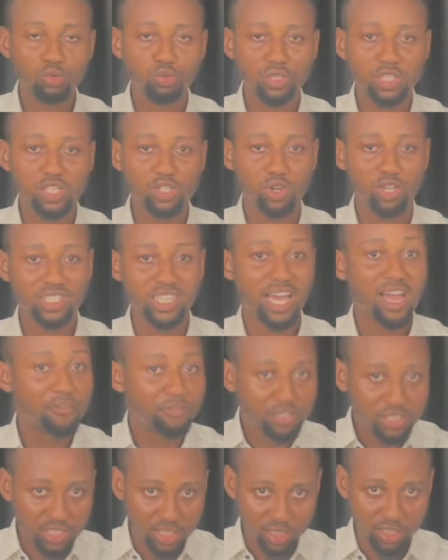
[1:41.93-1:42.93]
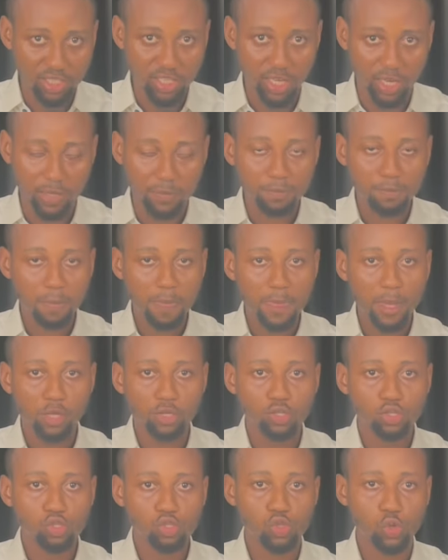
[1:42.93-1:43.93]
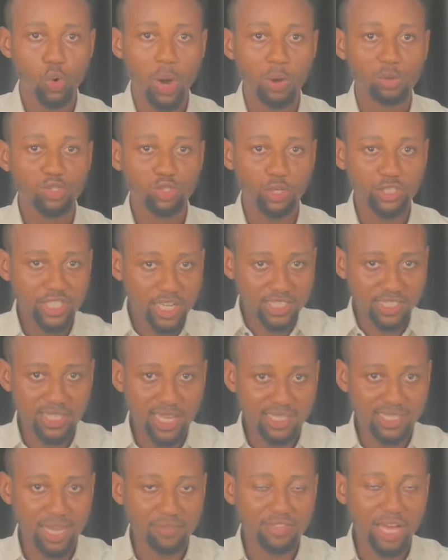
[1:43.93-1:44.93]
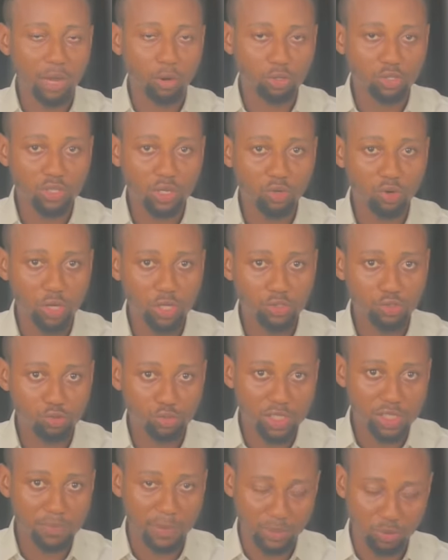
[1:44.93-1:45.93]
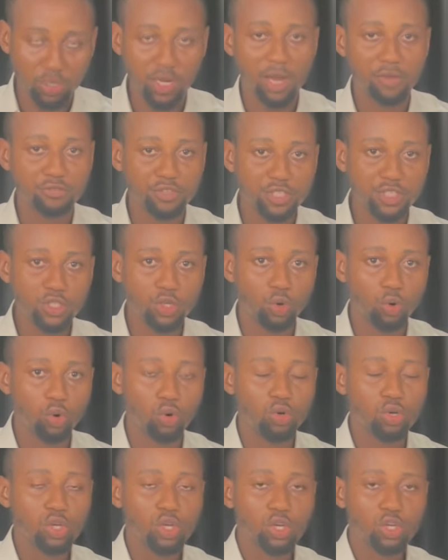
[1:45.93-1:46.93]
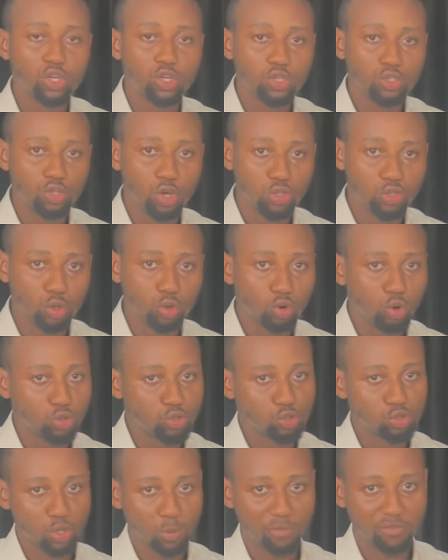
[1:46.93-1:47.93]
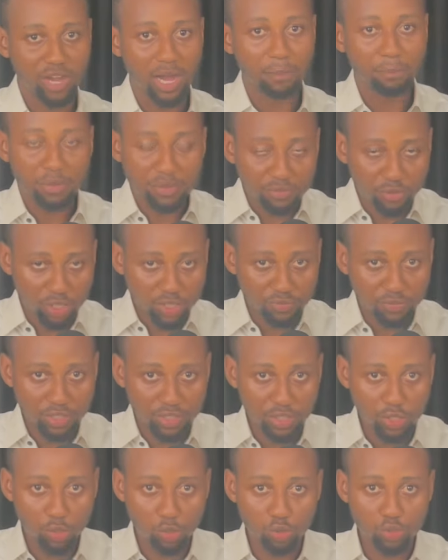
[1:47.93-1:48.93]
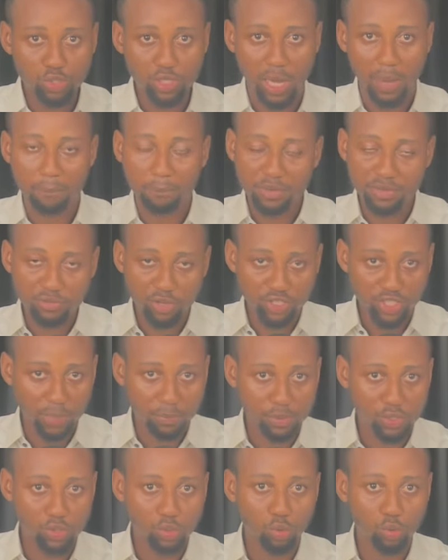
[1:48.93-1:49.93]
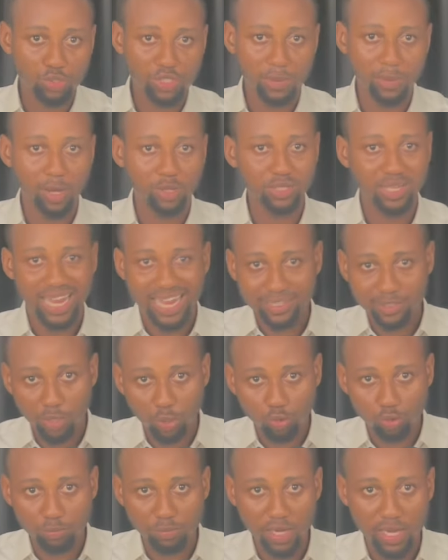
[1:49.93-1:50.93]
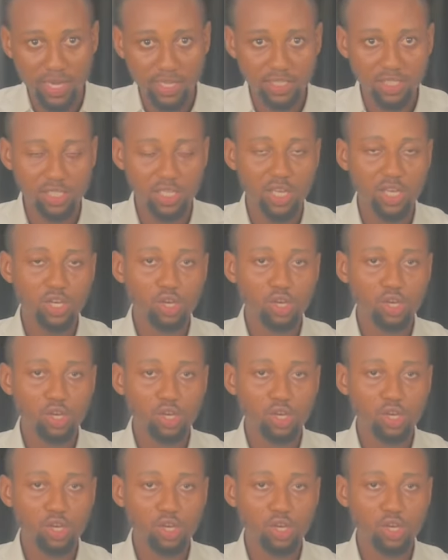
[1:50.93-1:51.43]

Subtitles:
We discuss everything here. So I would suggest that after going through this particular video, you also go through some of our previous videos and previous episodes about land documents.